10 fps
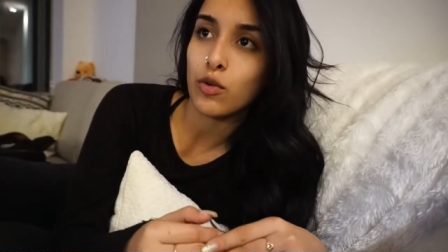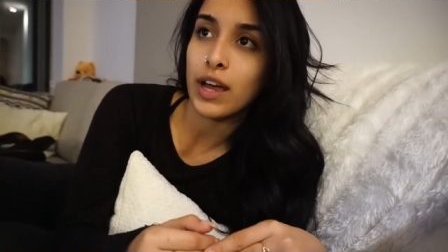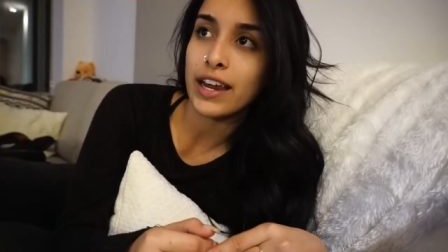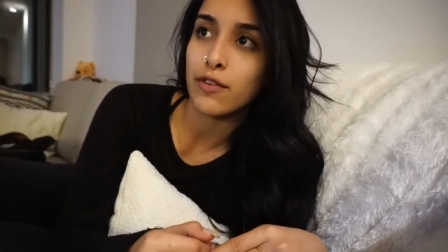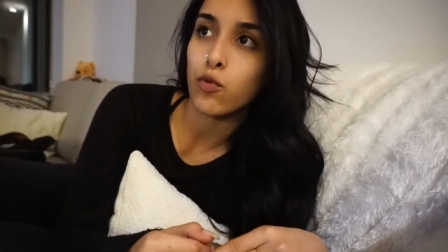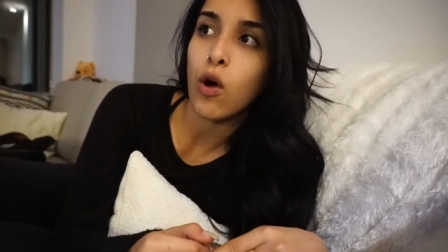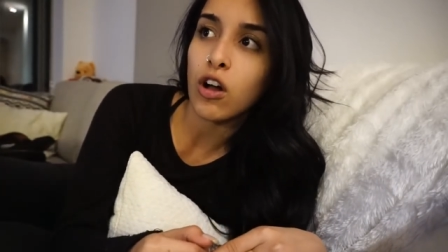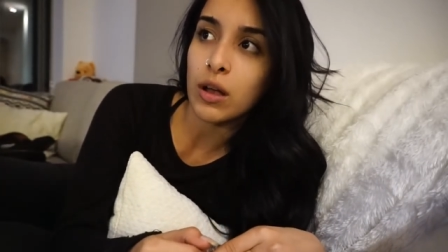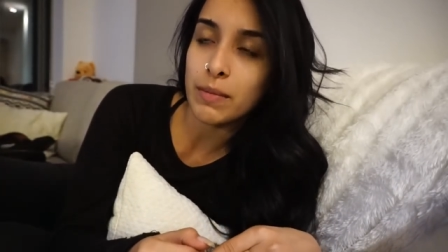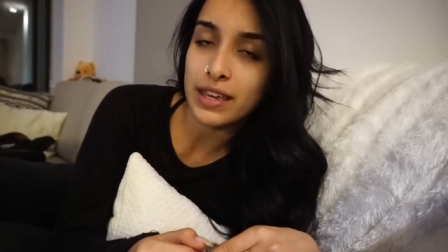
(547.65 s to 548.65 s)
kind of
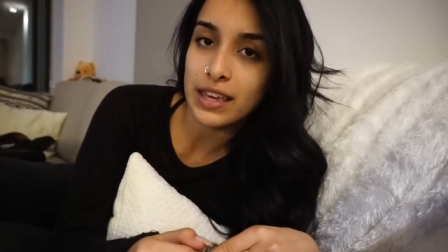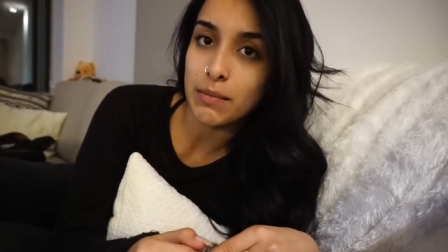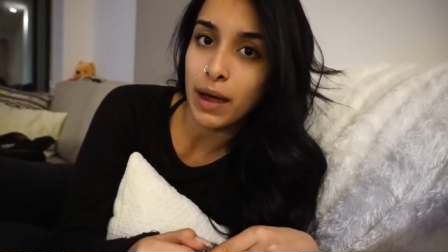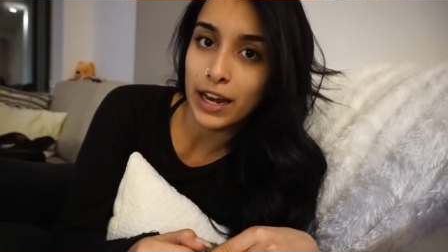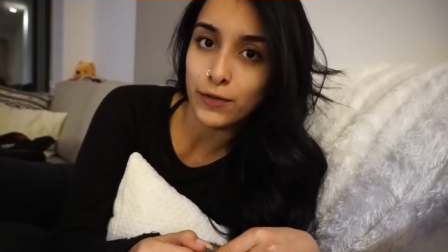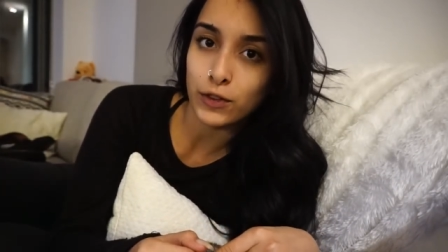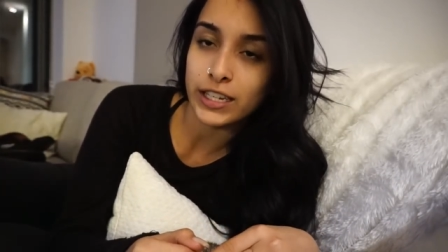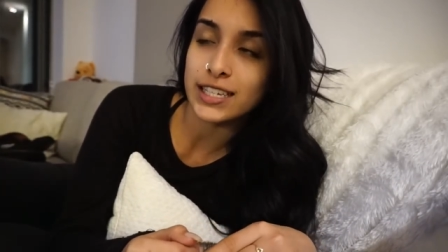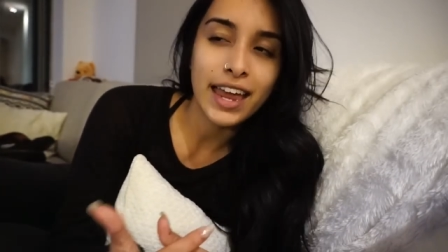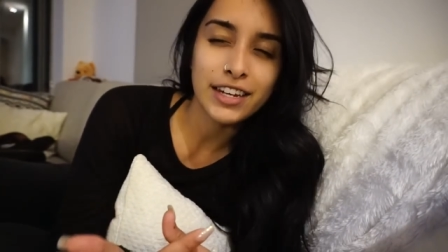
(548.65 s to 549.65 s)
welcoming in
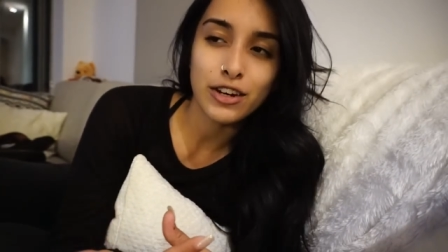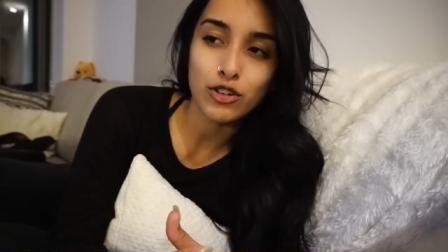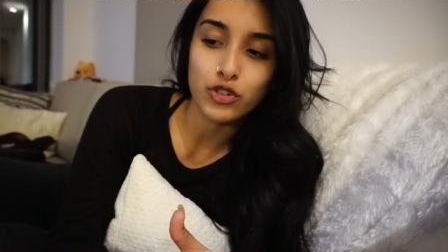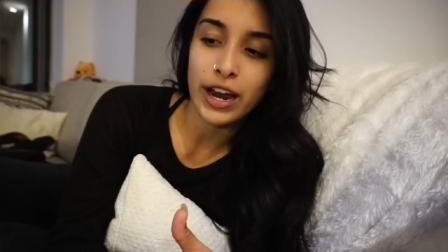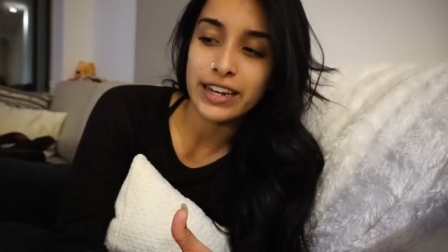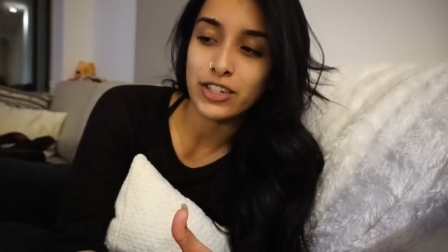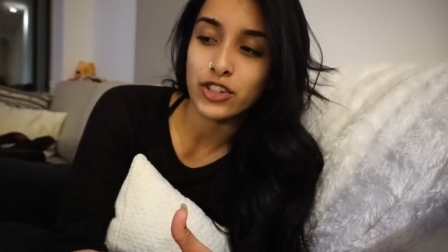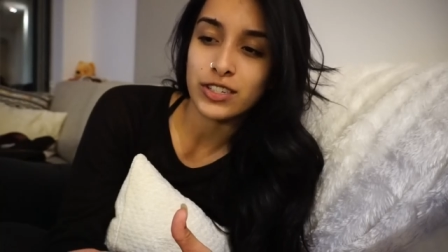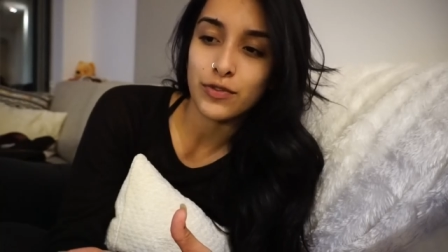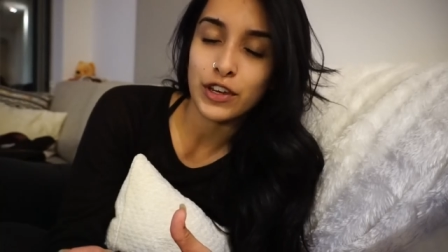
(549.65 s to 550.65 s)
mindfulness and, you know, trying to
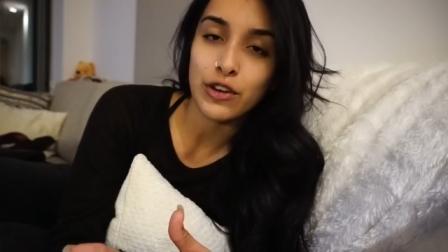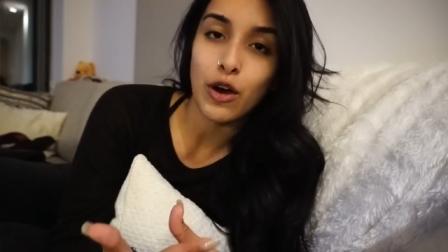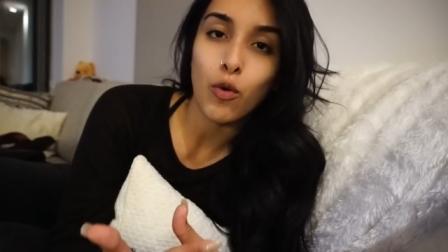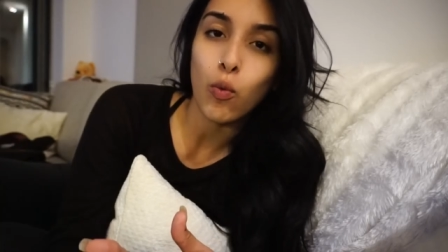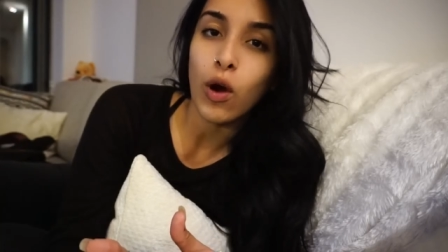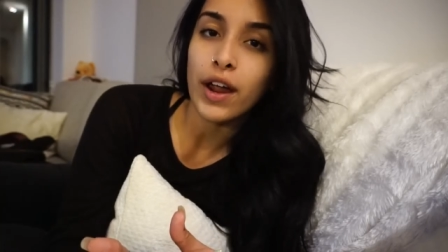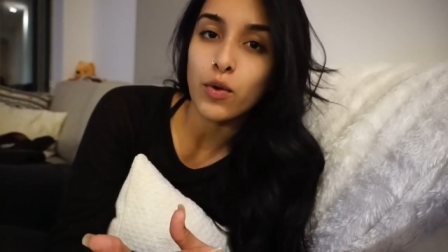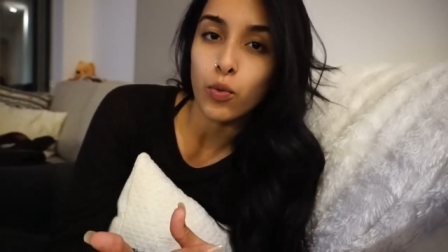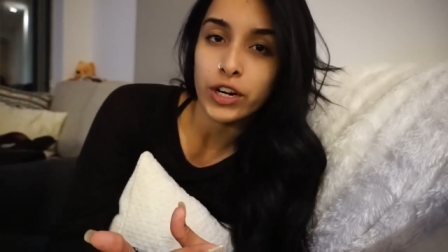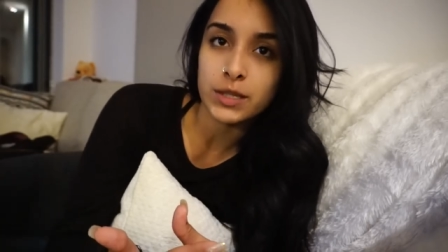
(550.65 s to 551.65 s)
just figure out what
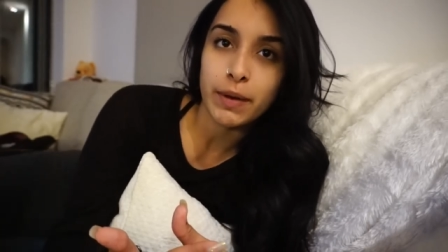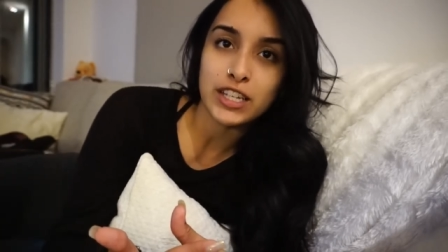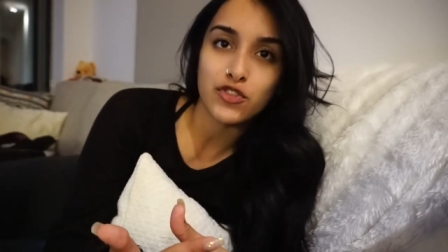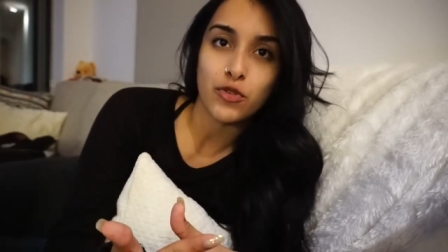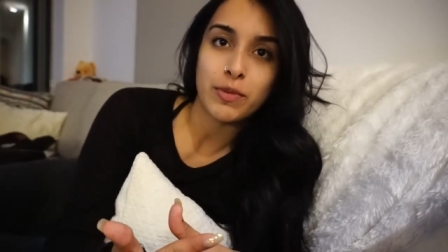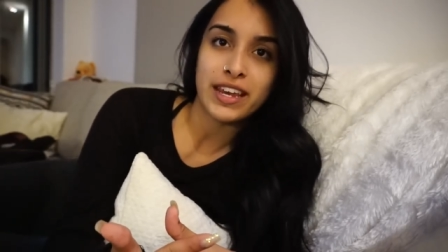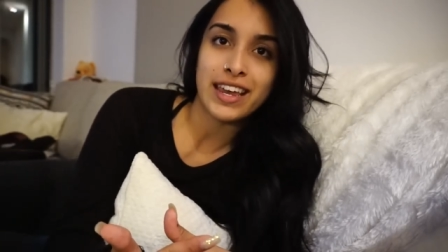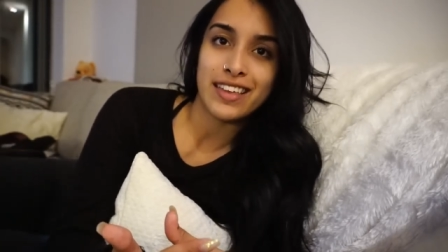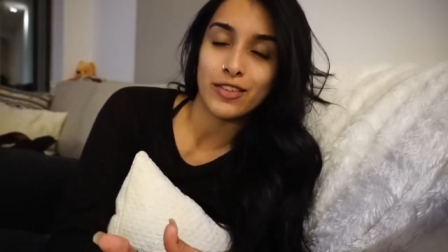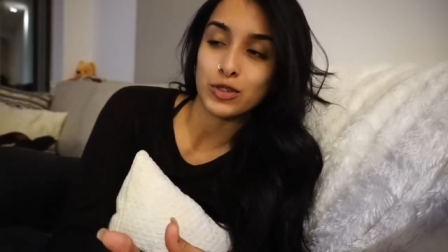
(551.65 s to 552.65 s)
works best for me
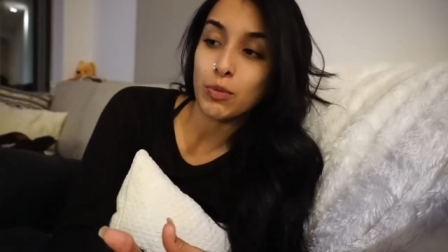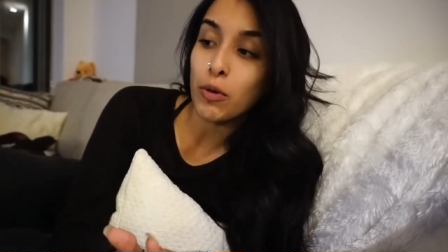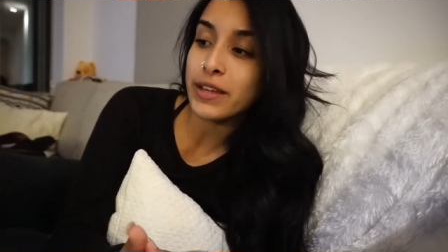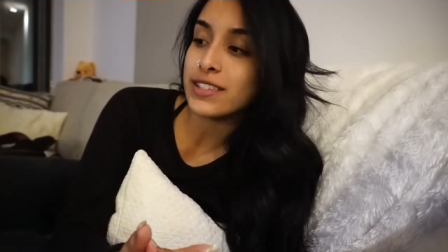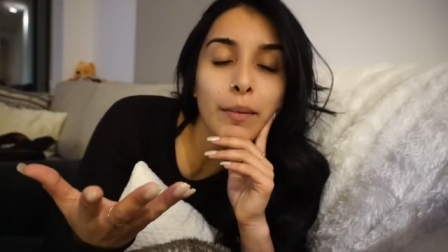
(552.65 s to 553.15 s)
in those moments.